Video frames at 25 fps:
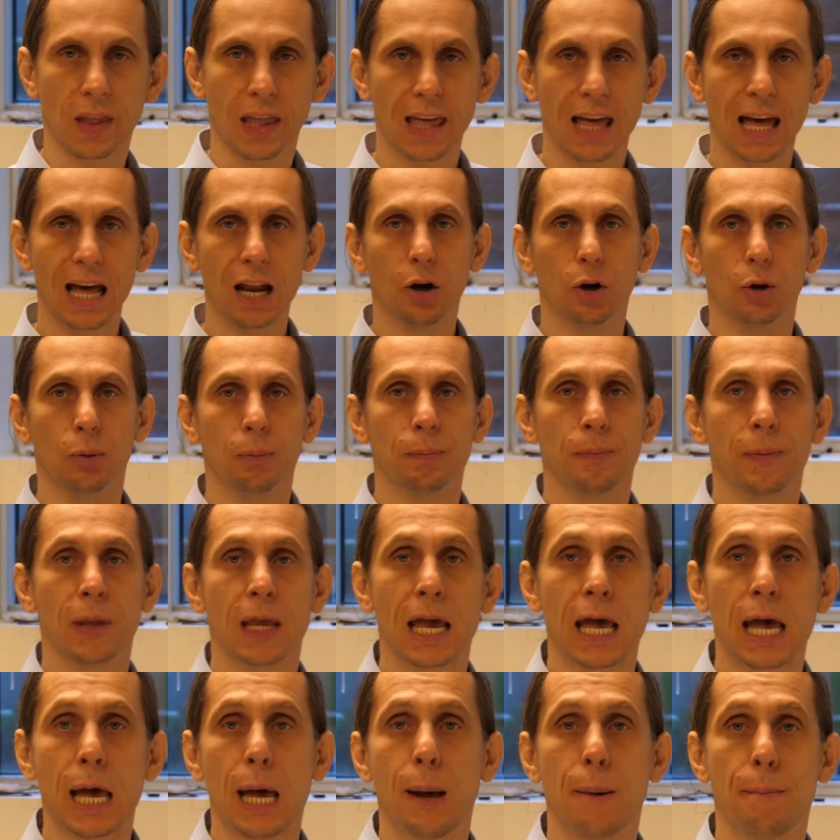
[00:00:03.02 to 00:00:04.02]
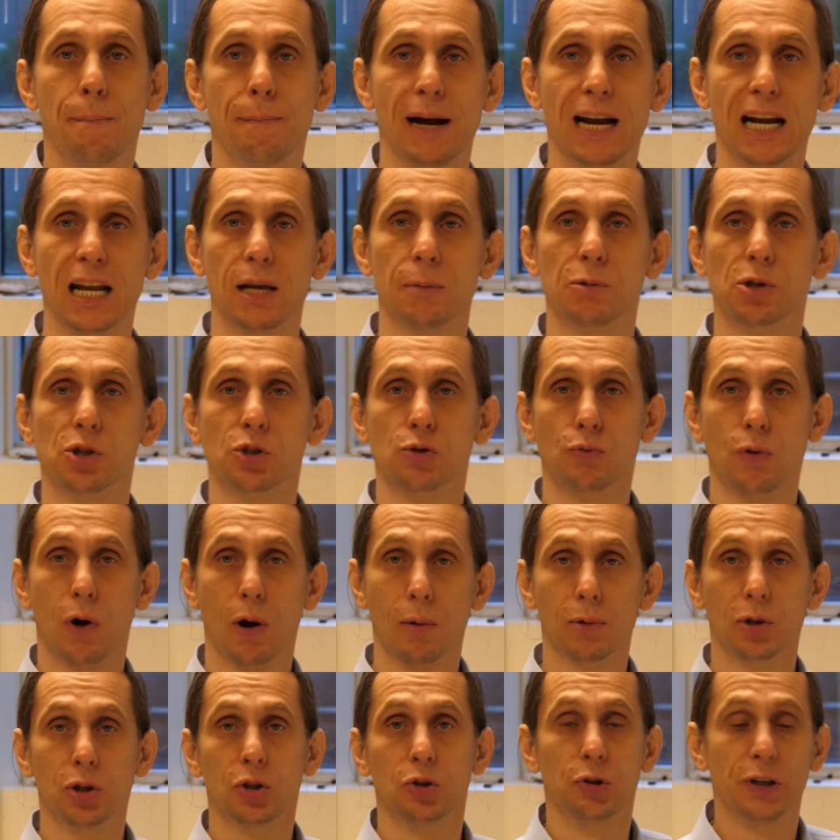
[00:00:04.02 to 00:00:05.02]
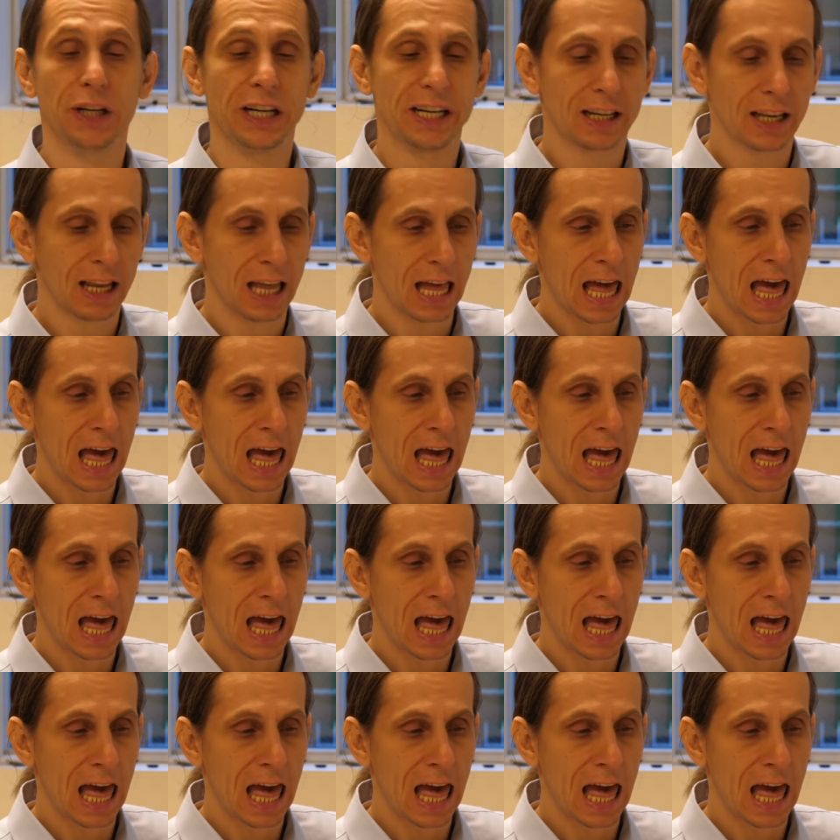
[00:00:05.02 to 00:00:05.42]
Hello, my name is Robert Riehn.